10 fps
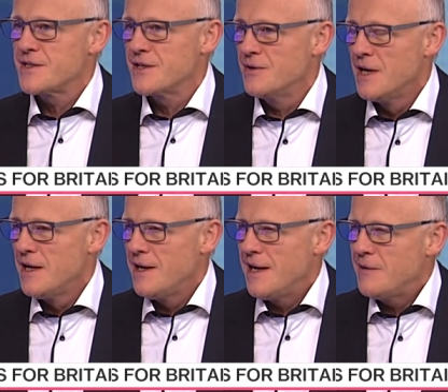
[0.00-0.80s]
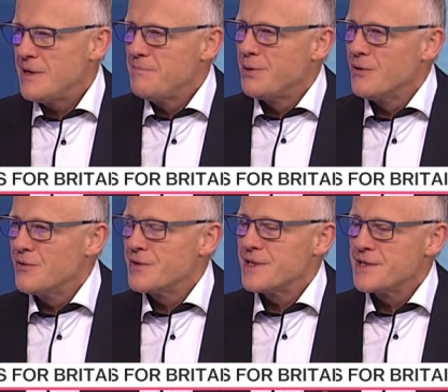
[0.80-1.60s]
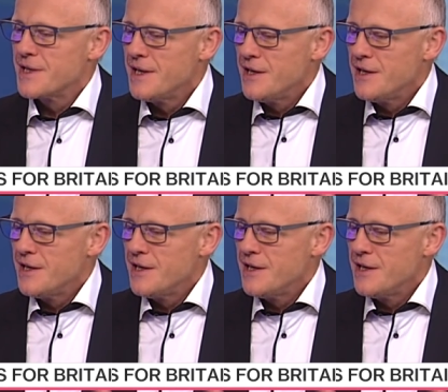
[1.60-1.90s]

So how important is